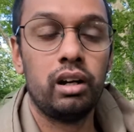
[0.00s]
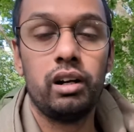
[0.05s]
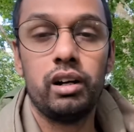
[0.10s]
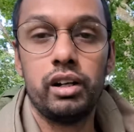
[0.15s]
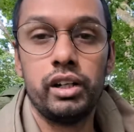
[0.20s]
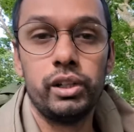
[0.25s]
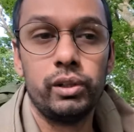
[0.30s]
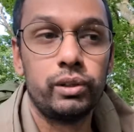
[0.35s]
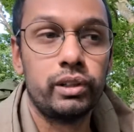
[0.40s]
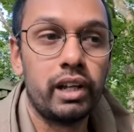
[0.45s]

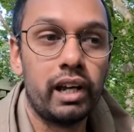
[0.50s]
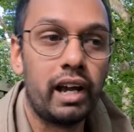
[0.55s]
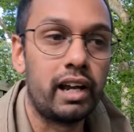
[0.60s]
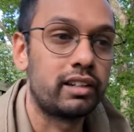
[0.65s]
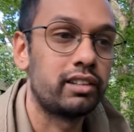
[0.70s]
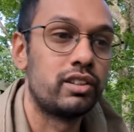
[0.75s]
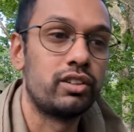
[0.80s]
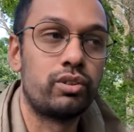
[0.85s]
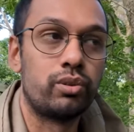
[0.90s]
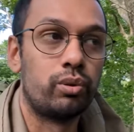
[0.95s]
Uh, you'll get
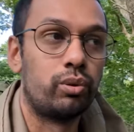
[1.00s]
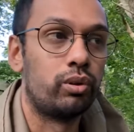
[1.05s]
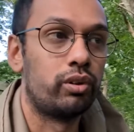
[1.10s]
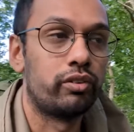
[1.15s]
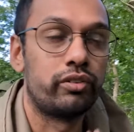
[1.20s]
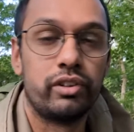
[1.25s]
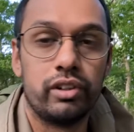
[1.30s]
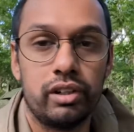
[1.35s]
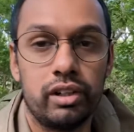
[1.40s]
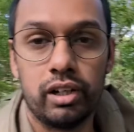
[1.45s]
access to all
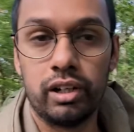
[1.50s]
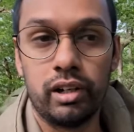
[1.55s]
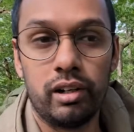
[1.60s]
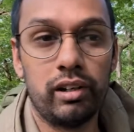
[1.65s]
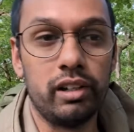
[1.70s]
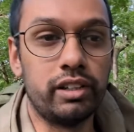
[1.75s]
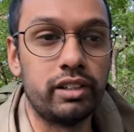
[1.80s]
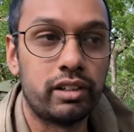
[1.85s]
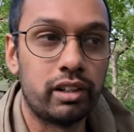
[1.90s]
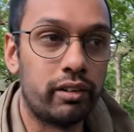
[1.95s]
of the
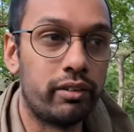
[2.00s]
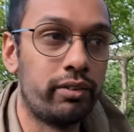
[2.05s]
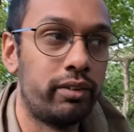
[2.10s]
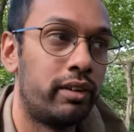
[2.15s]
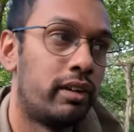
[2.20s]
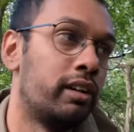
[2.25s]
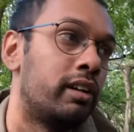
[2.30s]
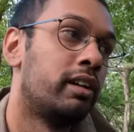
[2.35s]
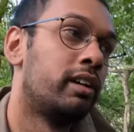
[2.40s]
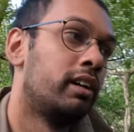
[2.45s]
early
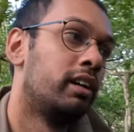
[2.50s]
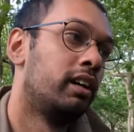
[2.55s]
stuff.